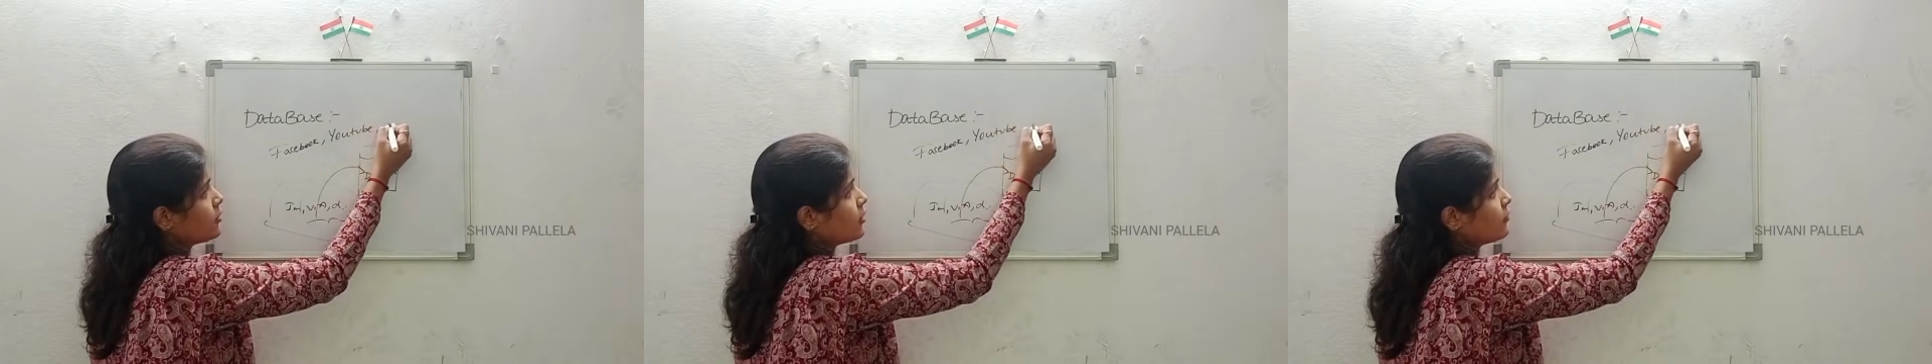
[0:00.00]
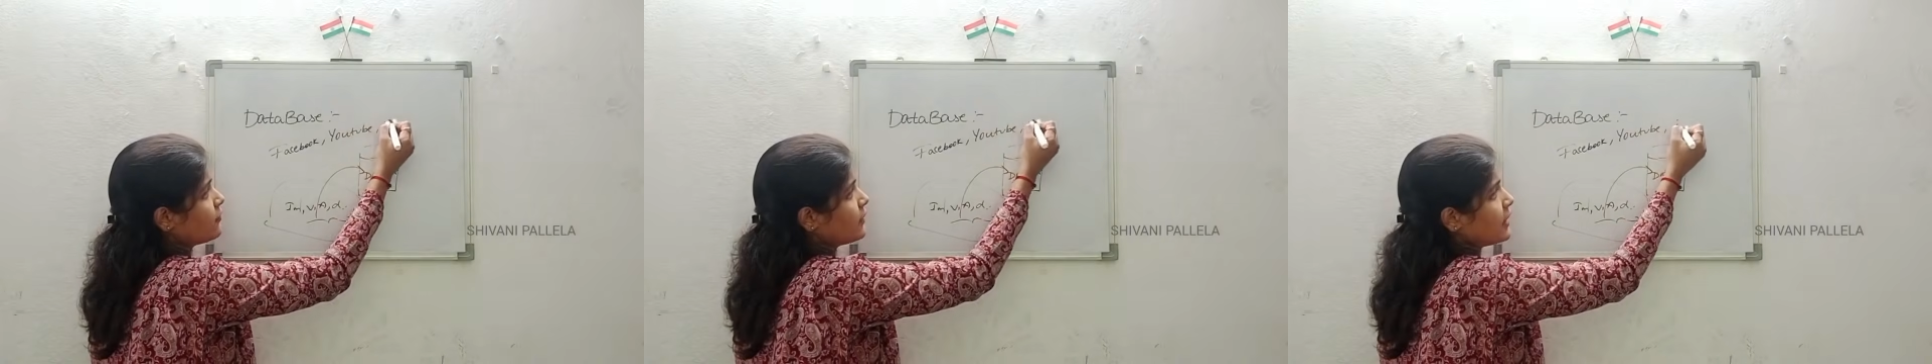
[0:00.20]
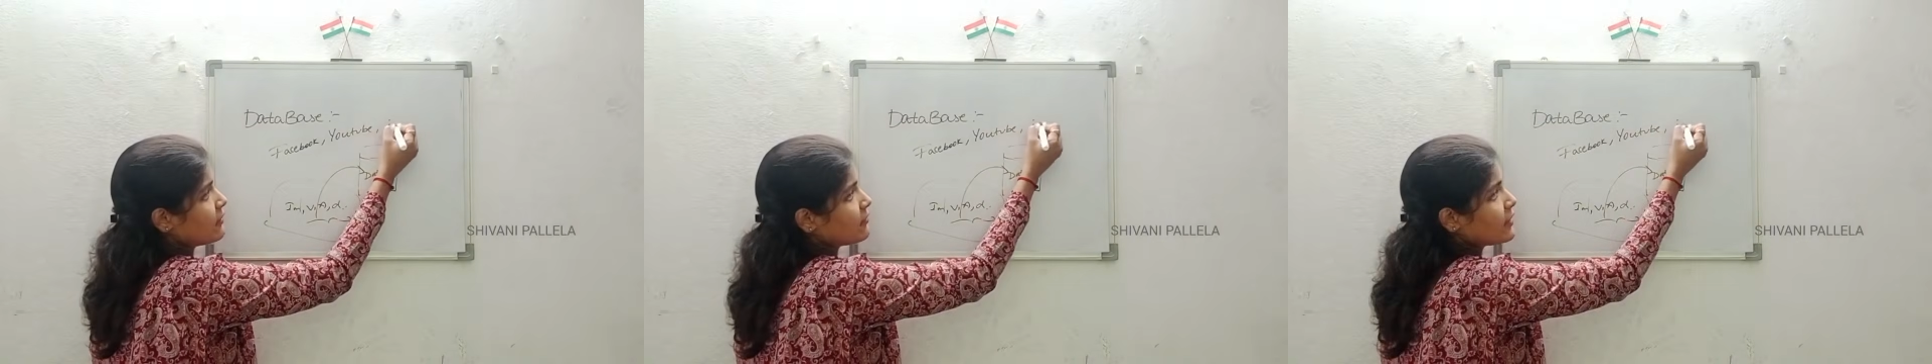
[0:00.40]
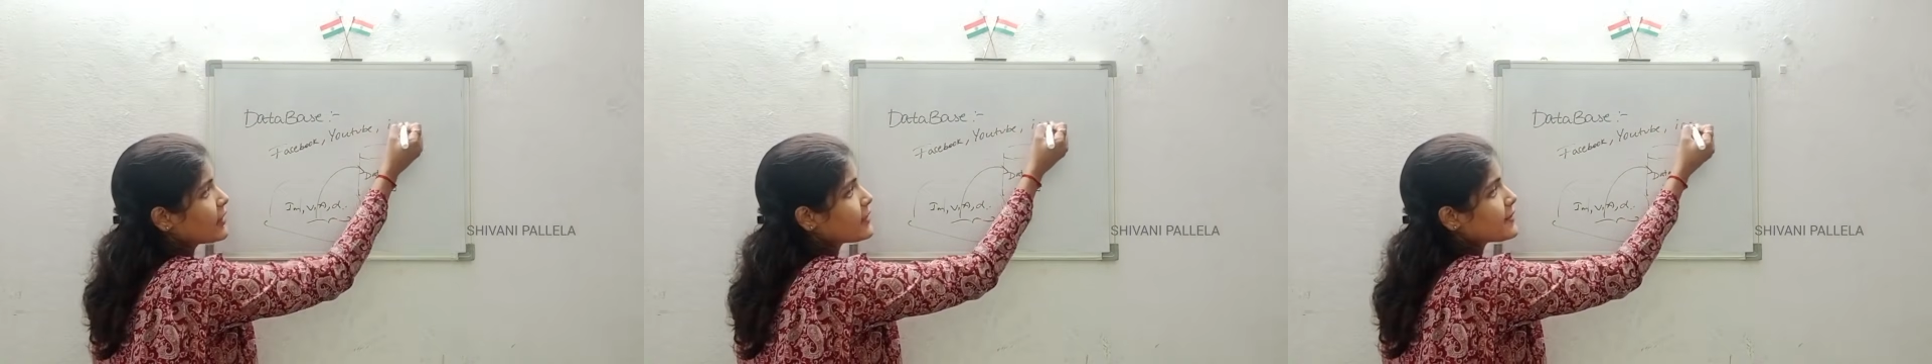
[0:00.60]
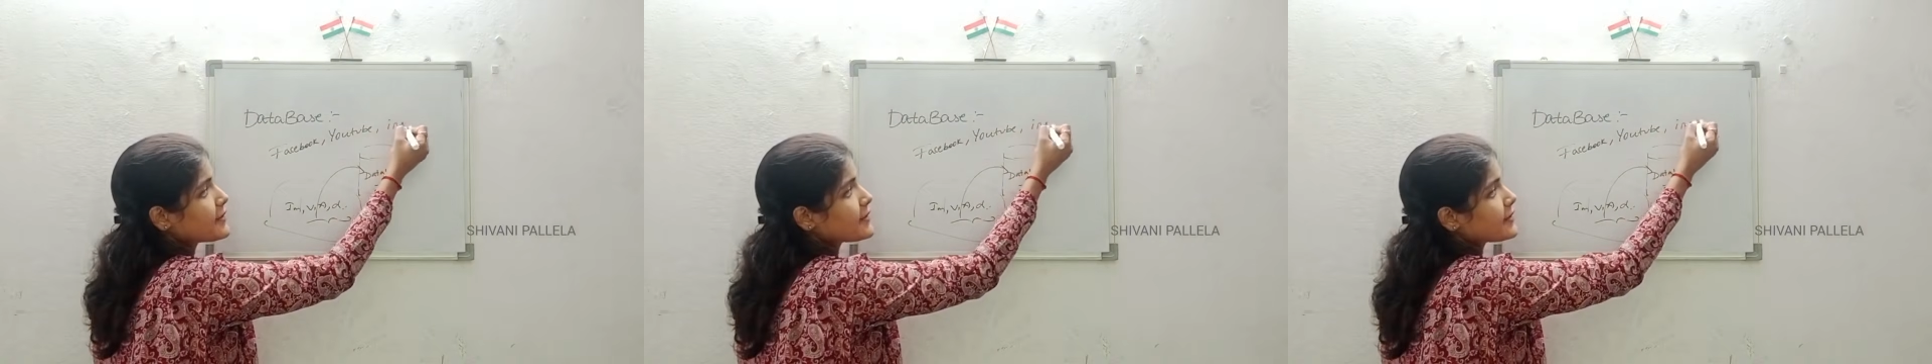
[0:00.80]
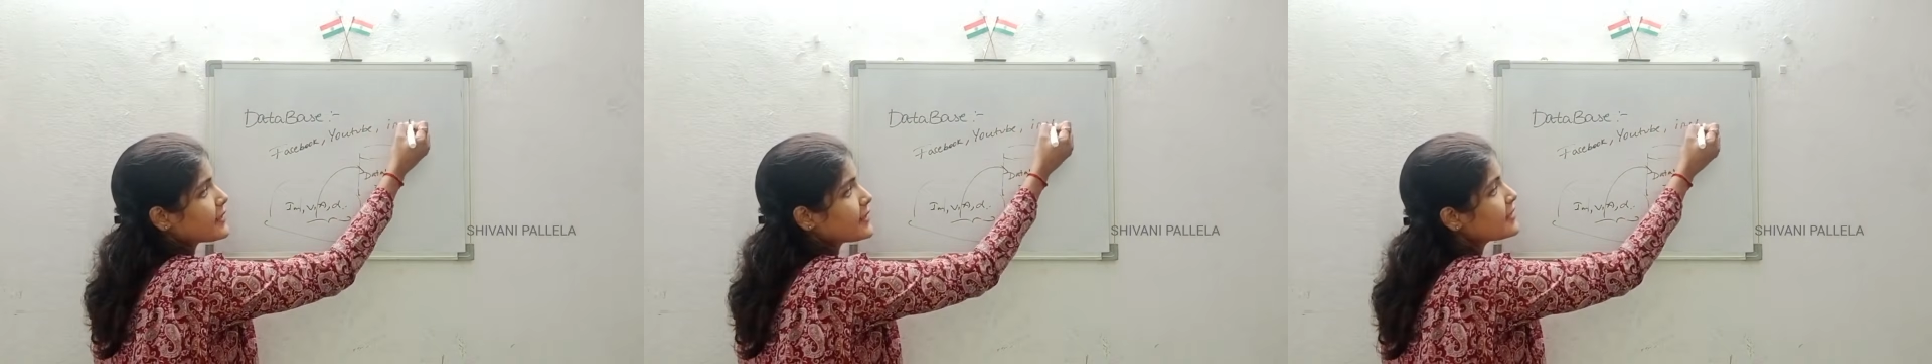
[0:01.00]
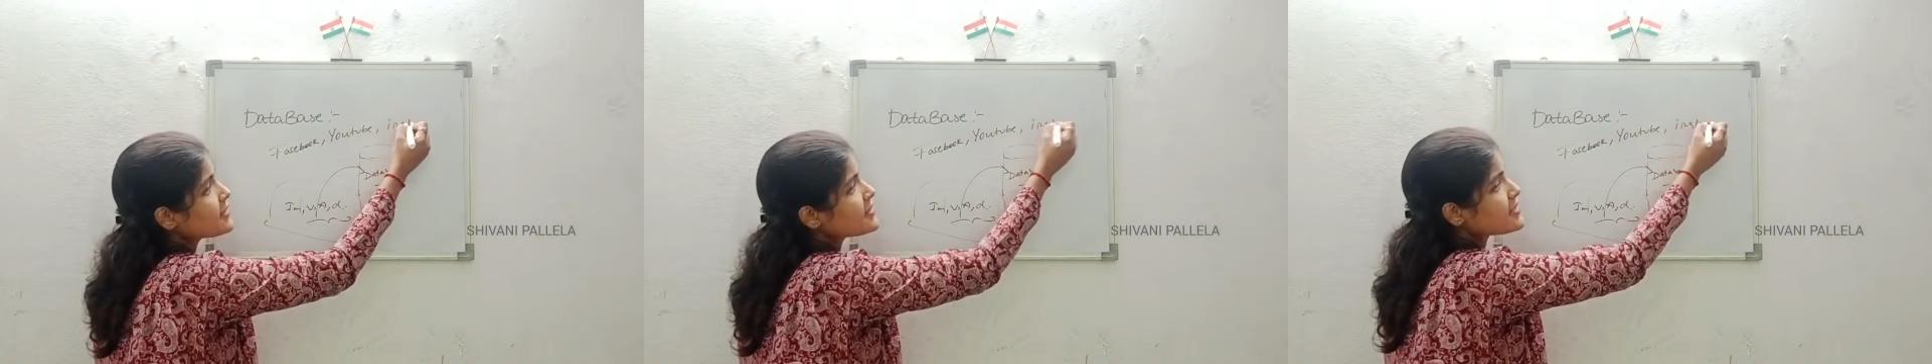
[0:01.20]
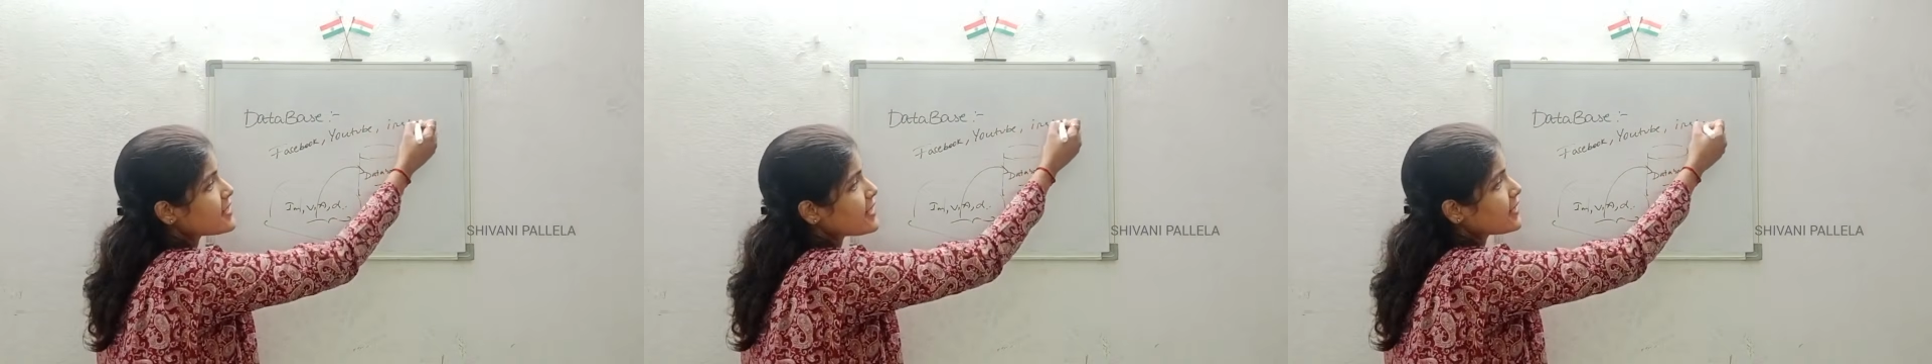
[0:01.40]
your favorite
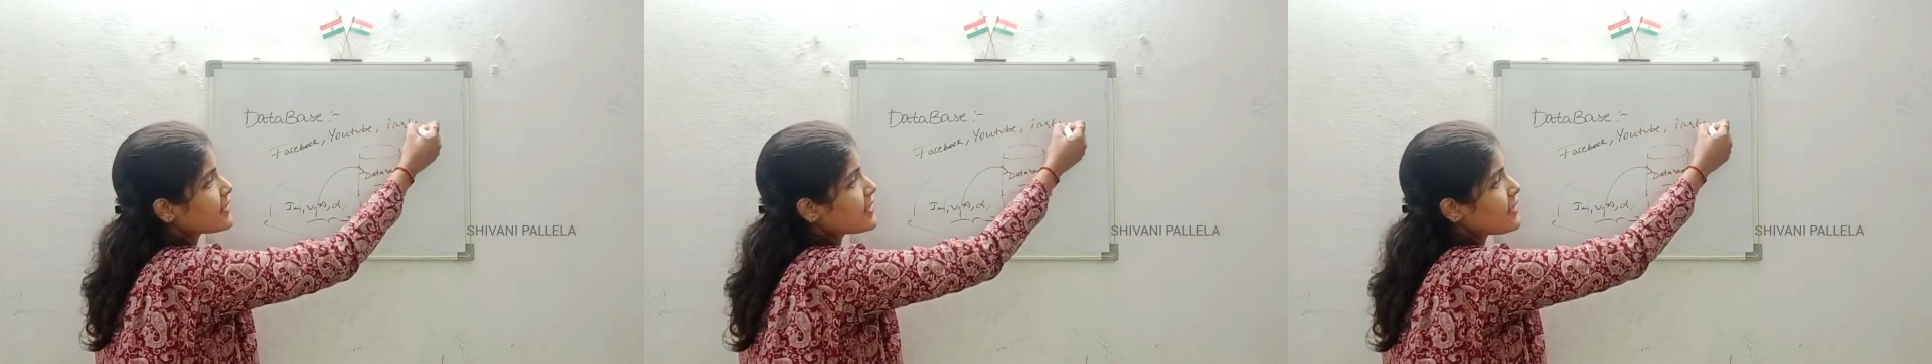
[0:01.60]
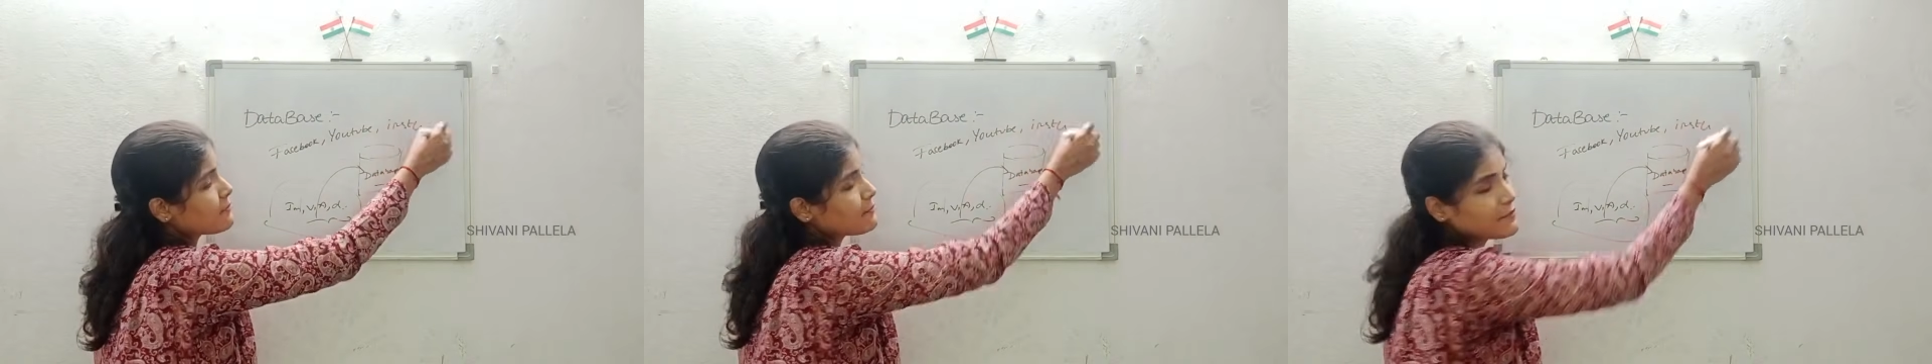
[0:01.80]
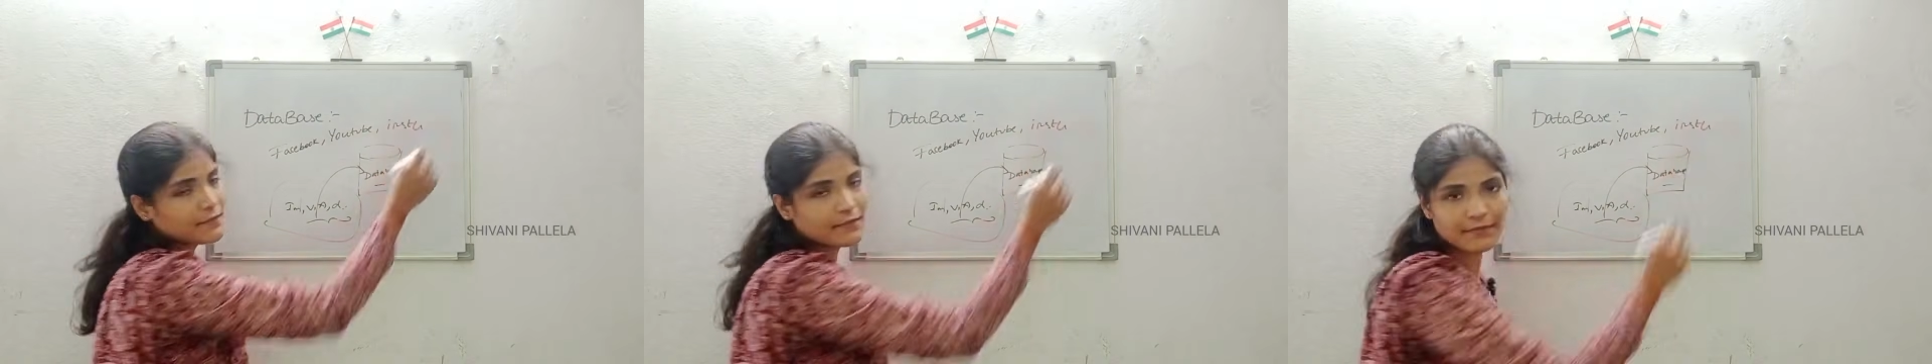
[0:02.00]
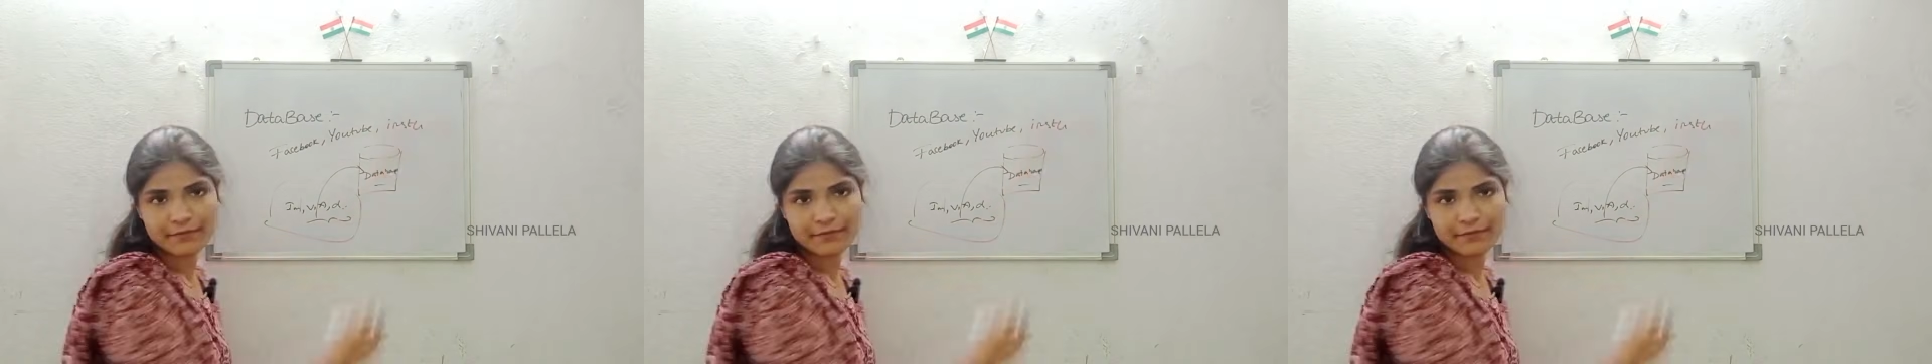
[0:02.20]
Instagram.